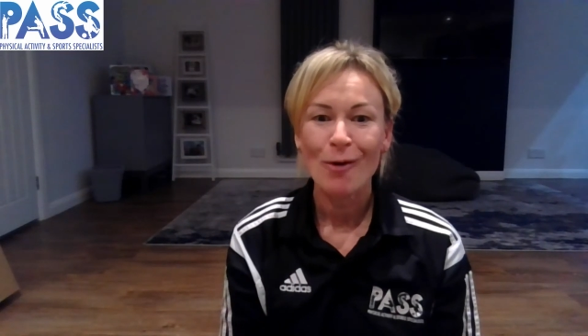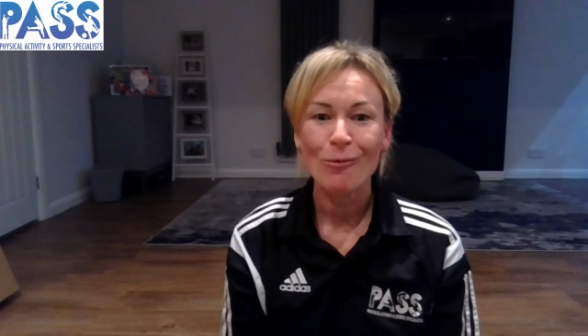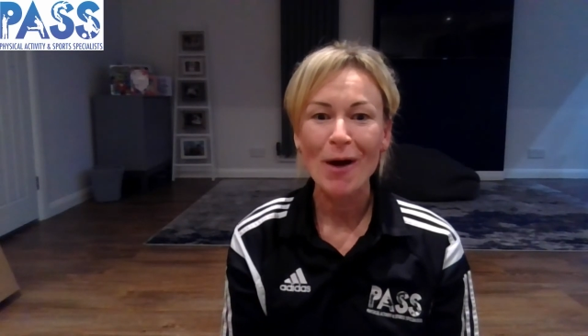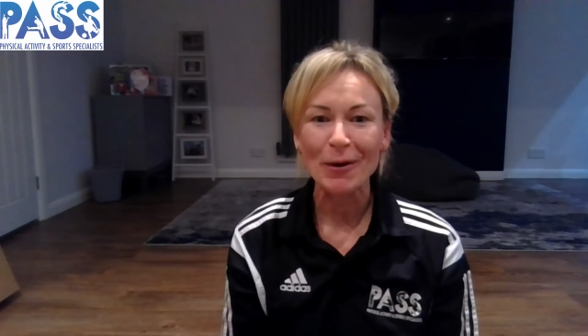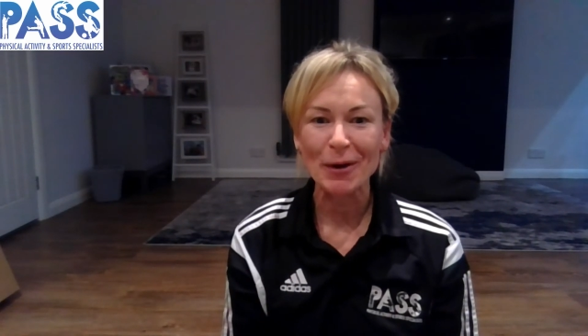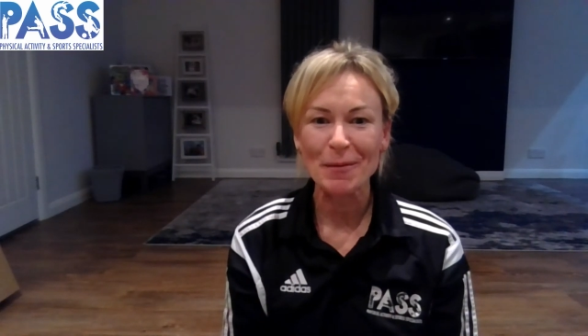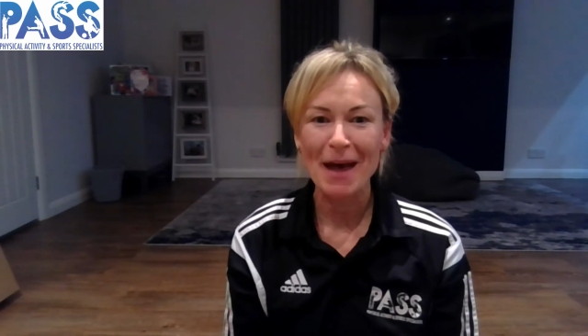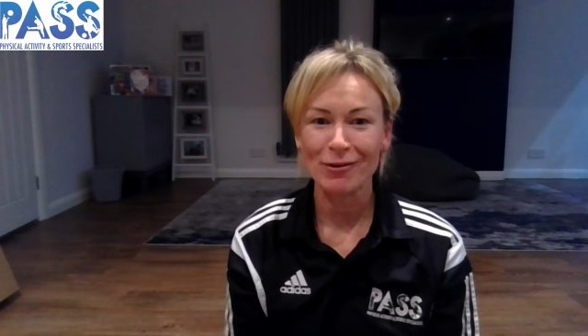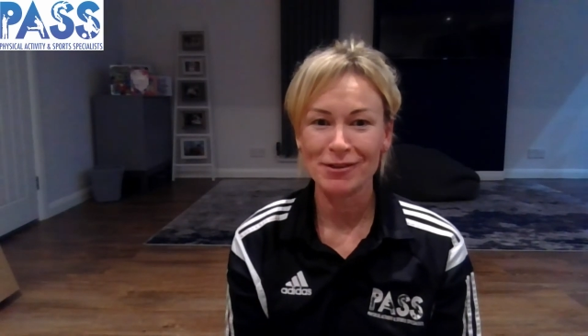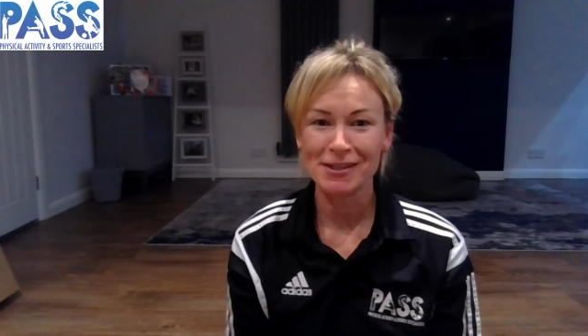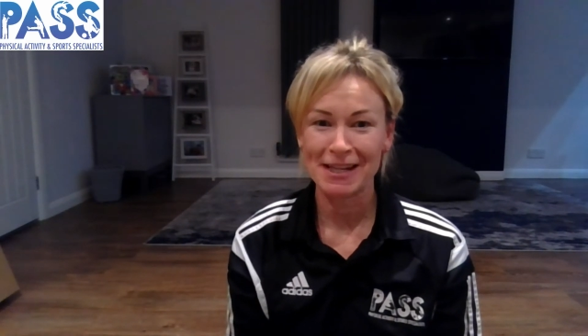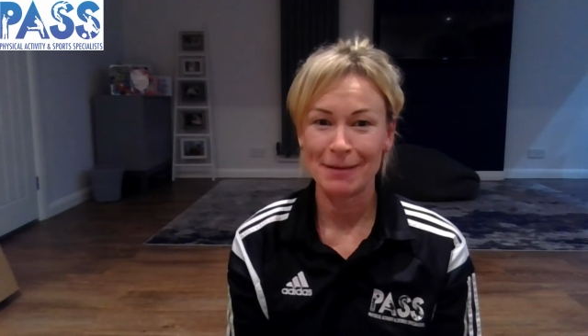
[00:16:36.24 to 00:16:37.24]
Welcome
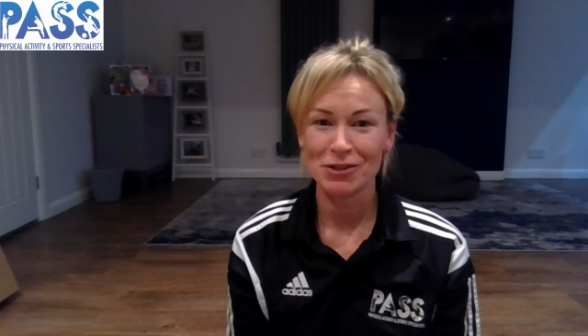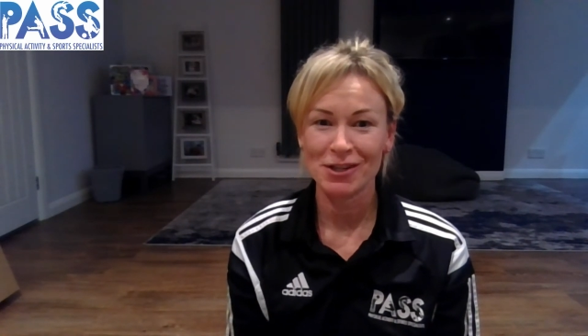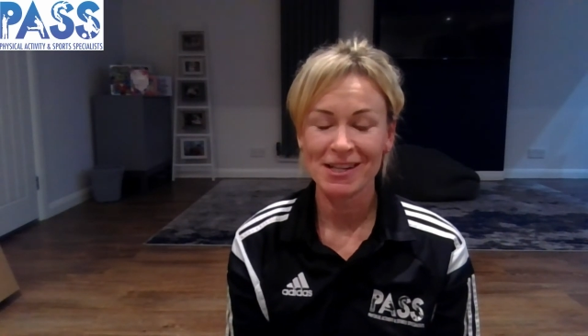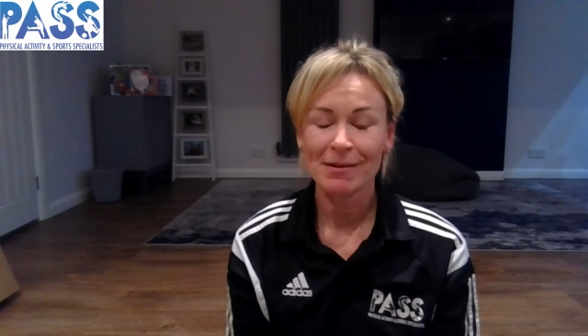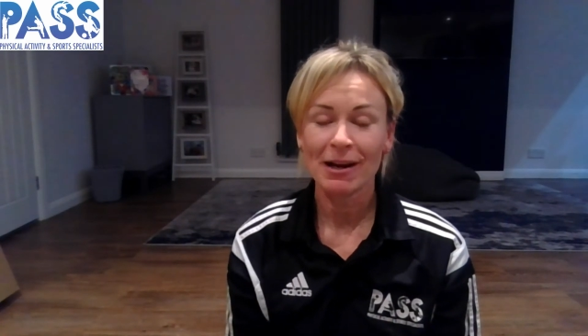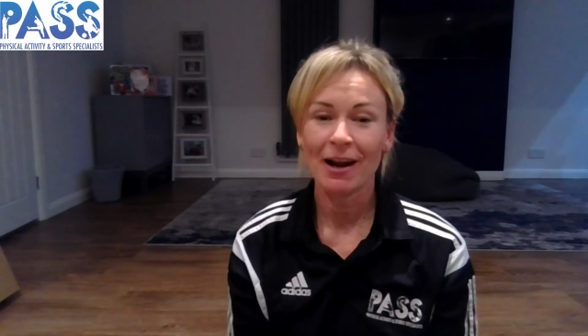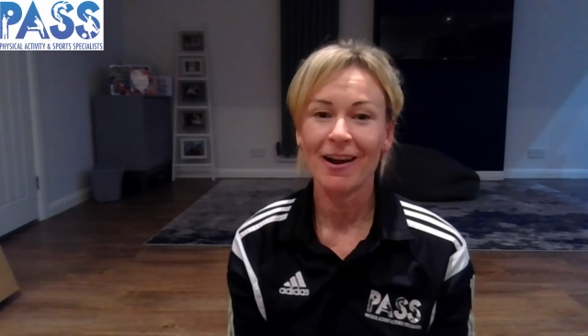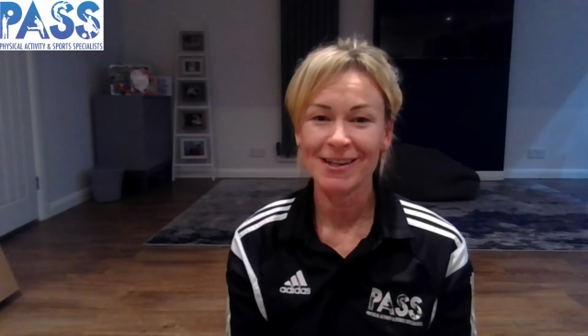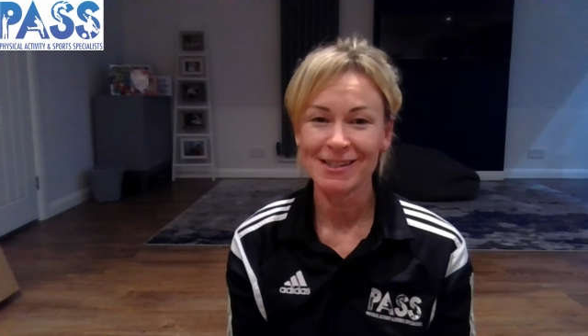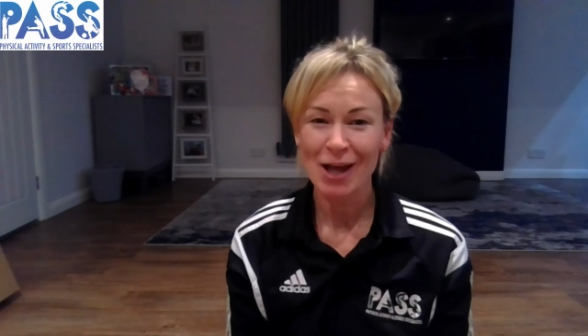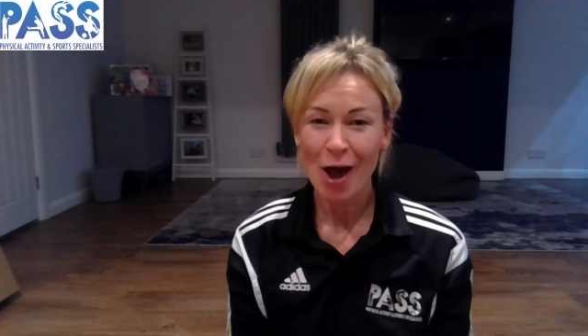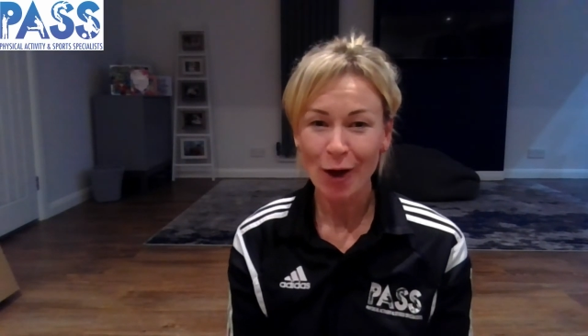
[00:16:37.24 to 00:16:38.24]
back, reception
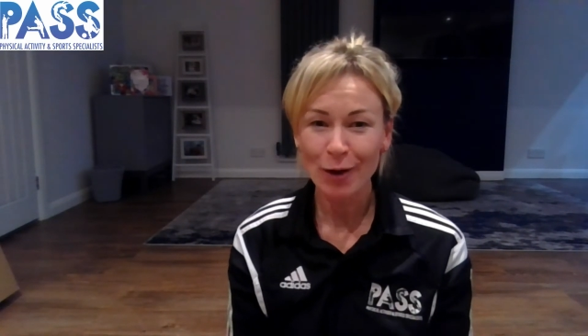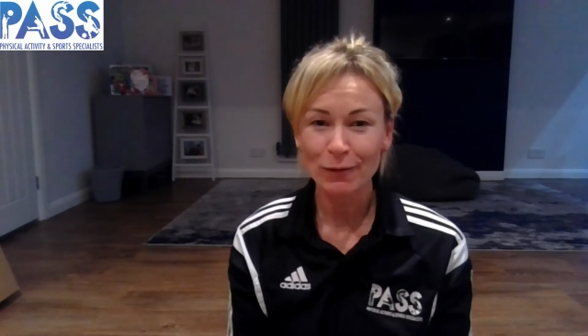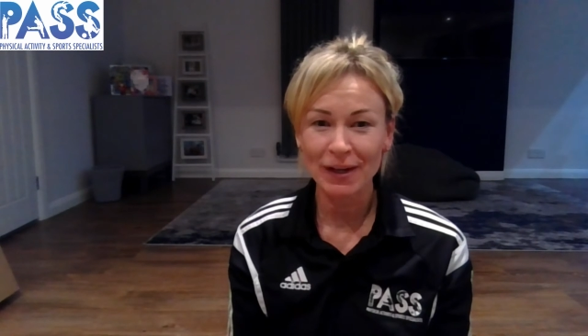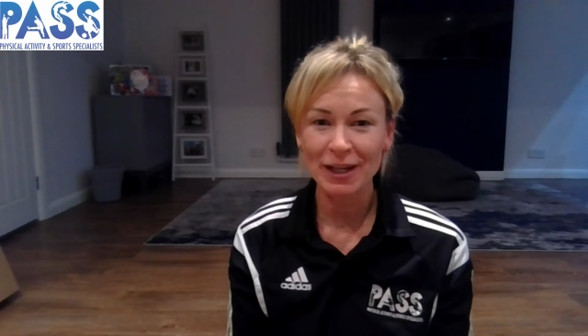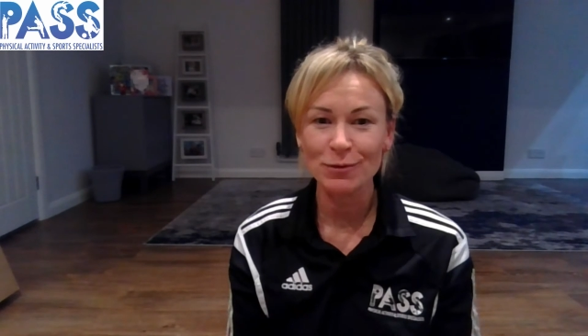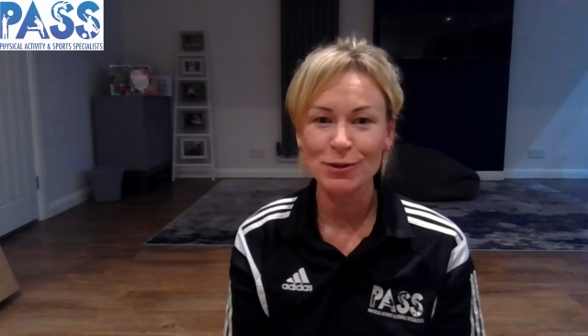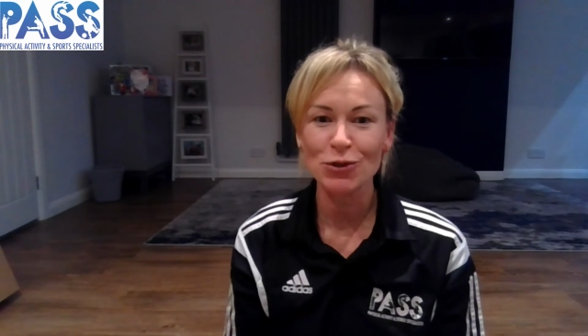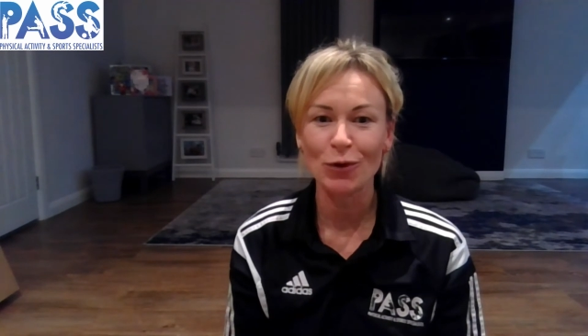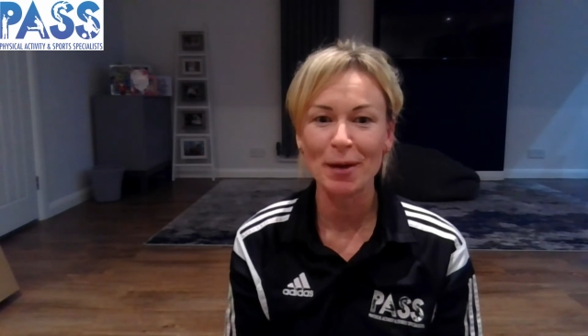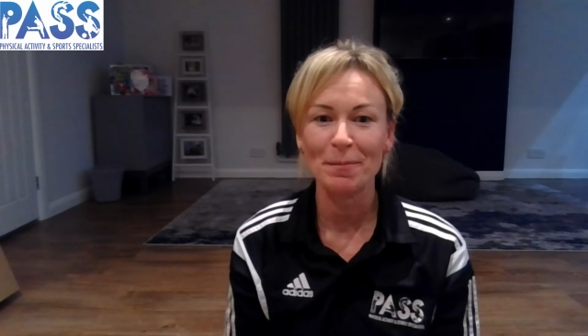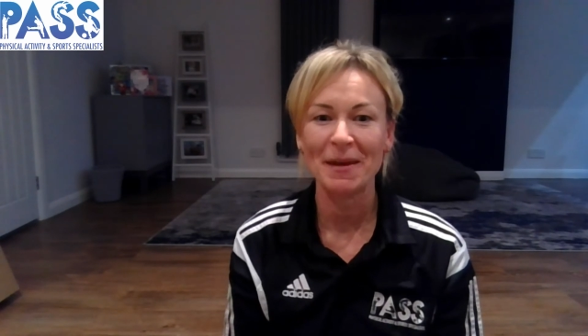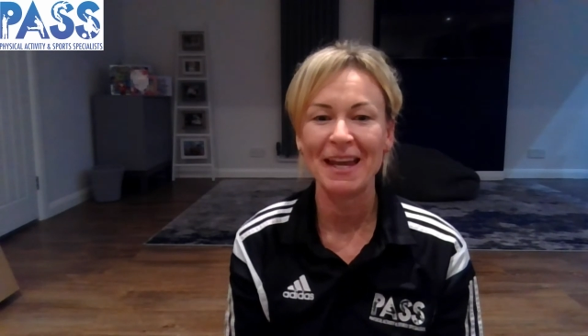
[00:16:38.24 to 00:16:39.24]
class. Hopefully you
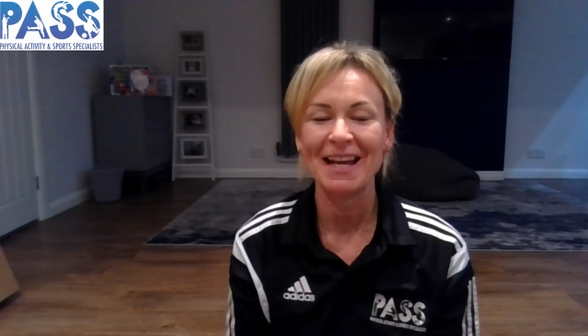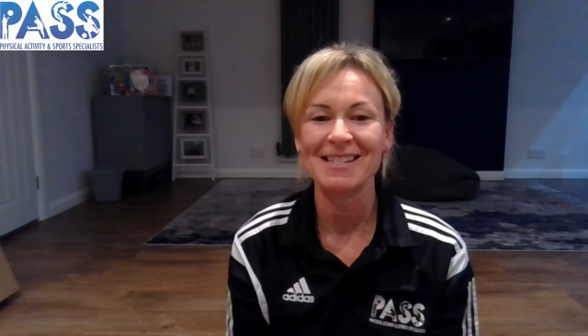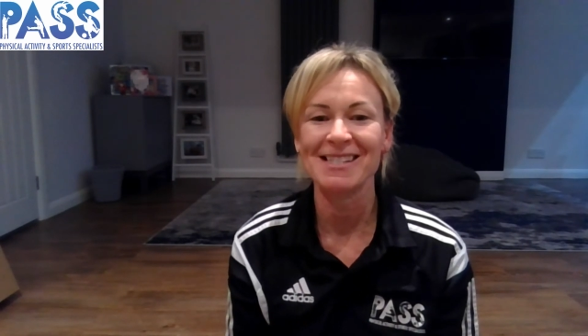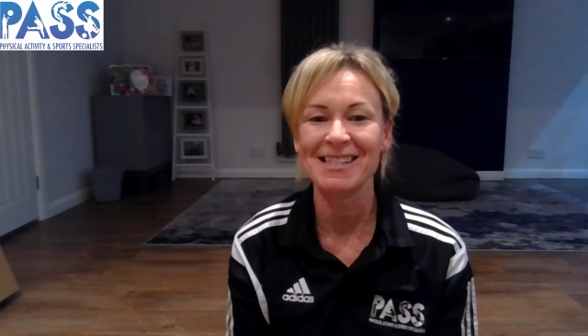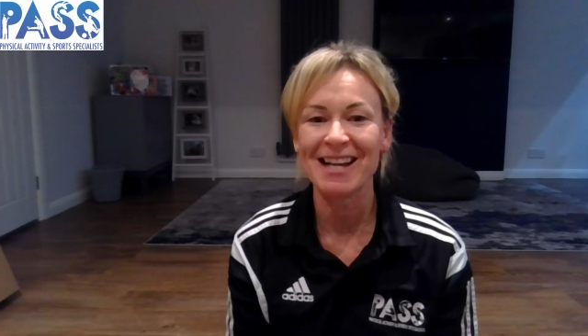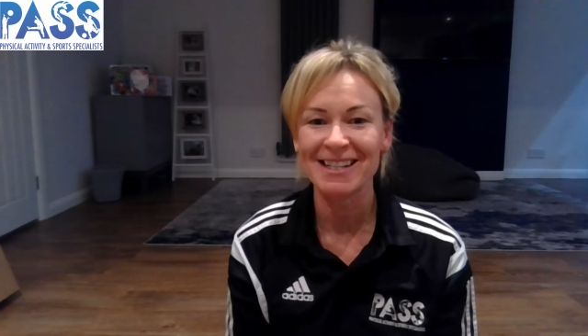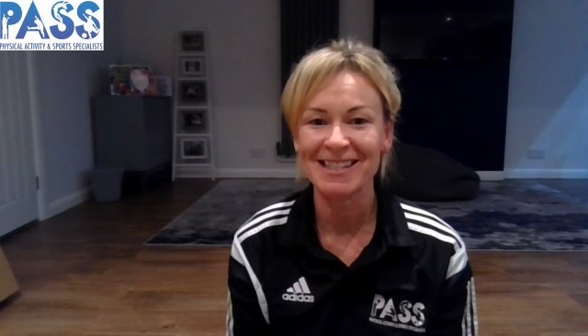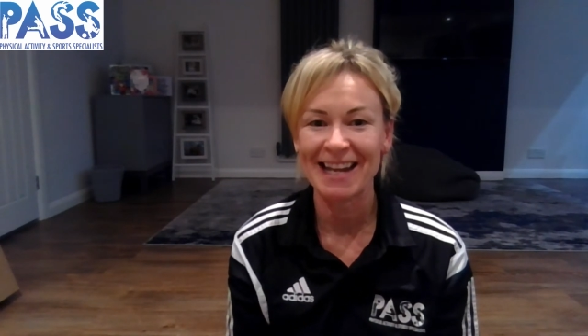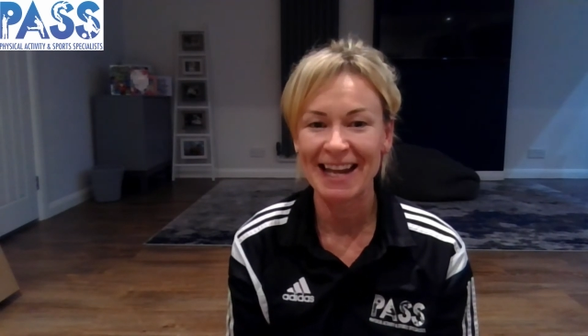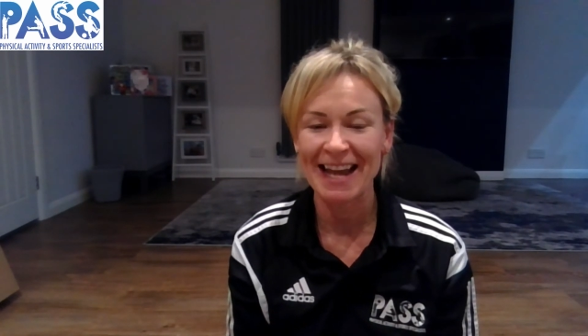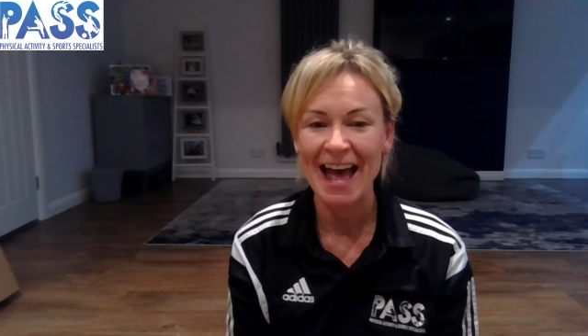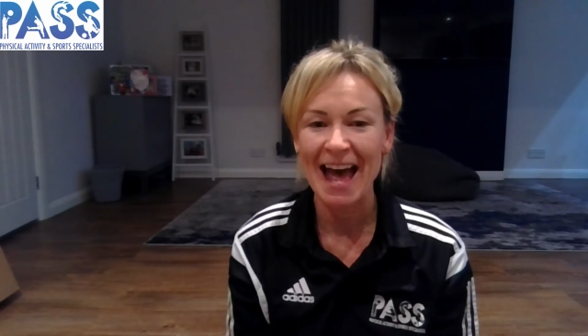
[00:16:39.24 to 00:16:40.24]
enjoyed being a
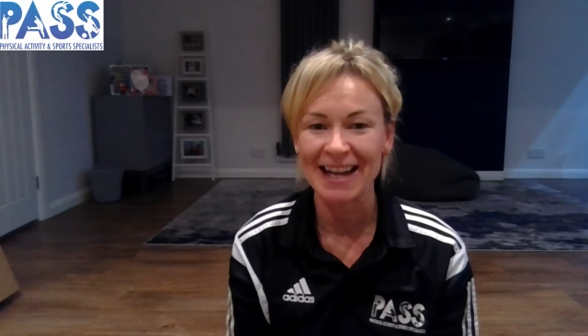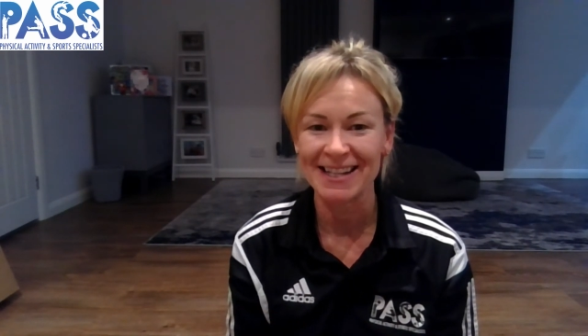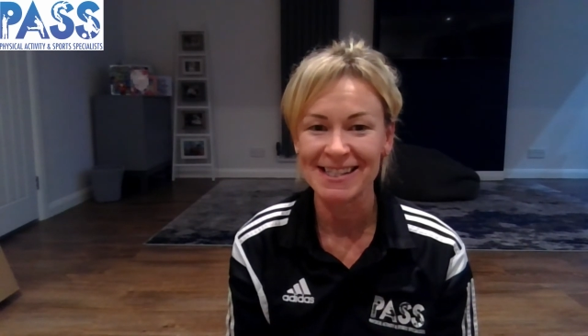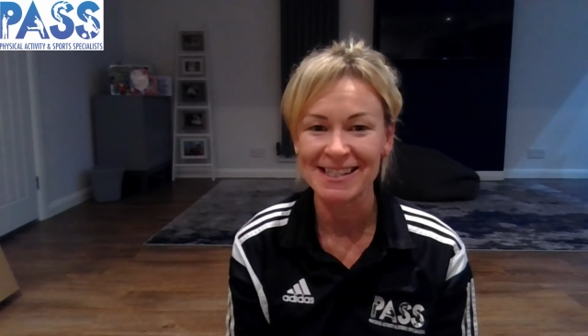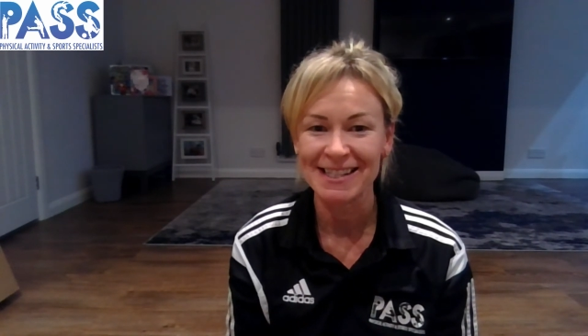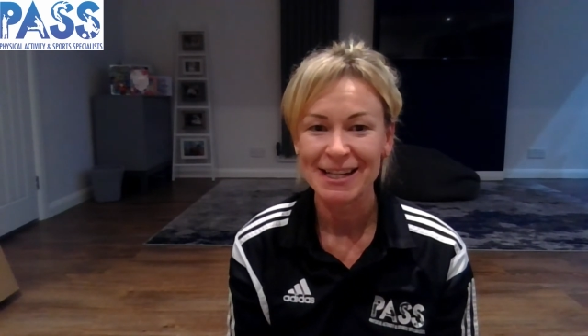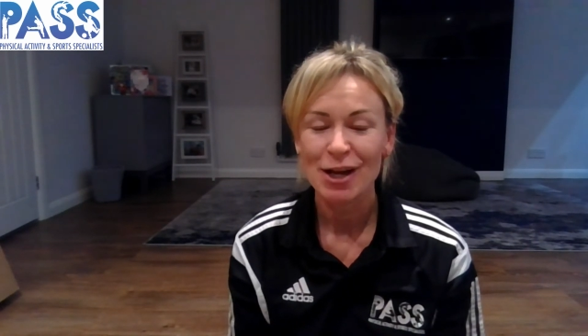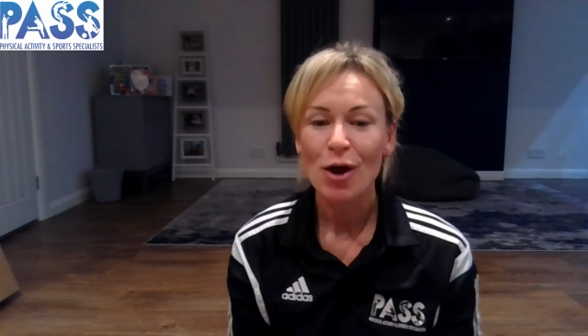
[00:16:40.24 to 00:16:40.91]
scuttling ant.